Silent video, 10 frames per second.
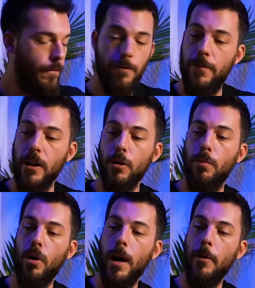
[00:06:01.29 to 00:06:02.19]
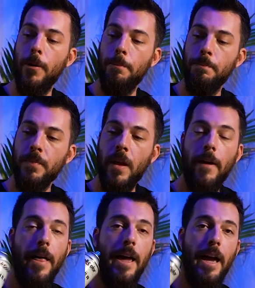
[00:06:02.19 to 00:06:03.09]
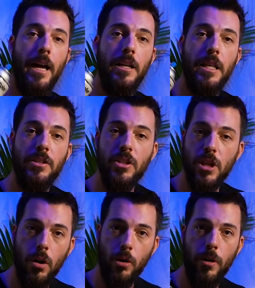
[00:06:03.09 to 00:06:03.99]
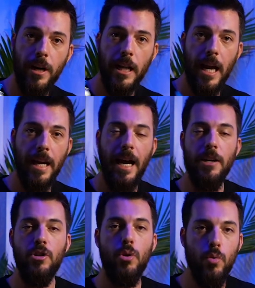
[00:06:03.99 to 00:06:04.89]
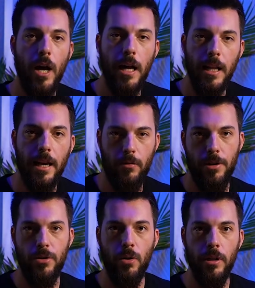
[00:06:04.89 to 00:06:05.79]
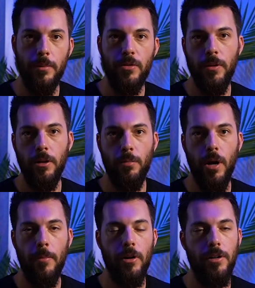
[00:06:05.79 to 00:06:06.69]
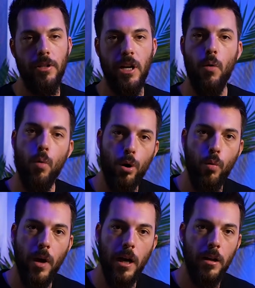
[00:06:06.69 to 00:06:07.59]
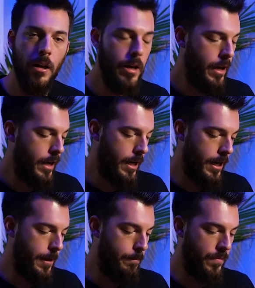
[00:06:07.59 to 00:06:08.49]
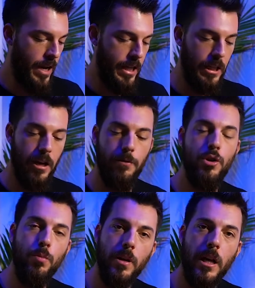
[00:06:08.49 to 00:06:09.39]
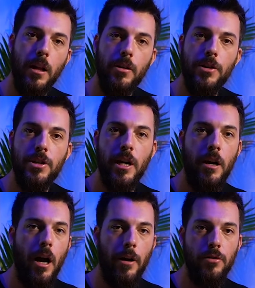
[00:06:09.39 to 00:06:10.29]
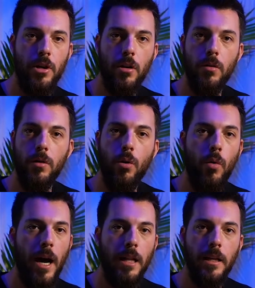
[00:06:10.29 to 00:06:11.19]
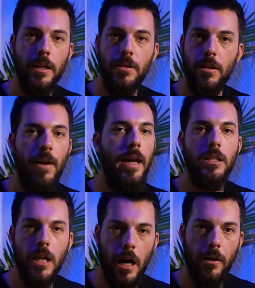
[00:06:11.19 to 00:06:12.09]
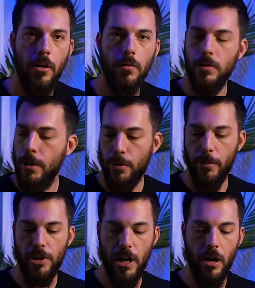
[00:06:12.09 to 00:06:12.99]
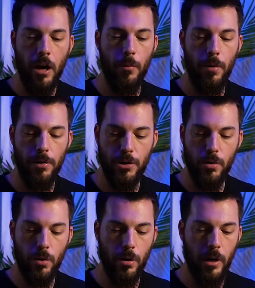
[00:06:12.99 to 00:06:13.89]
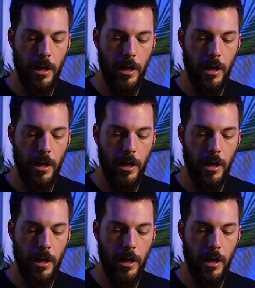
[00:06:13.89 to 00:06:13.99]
filler primer. And this is the only one that I like. I do not like Rust-Oleum's filler primer. It does not work well. I love Duplicolors. You can get it at AutoZone, O'Reilly's, Advanced Auto, pretty much any auto parts store.